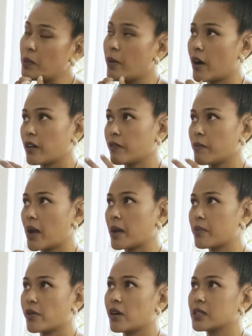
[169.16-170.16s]
part of my
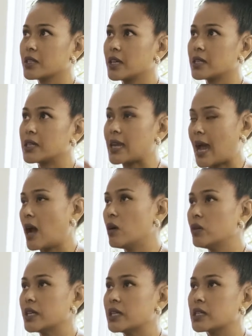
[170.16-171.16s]
process
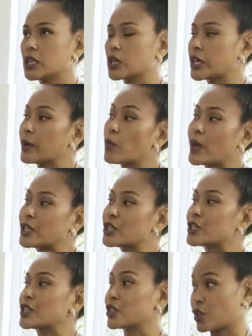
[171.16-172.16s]
now is learning when
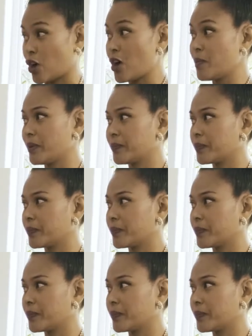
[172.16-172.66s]
to stop,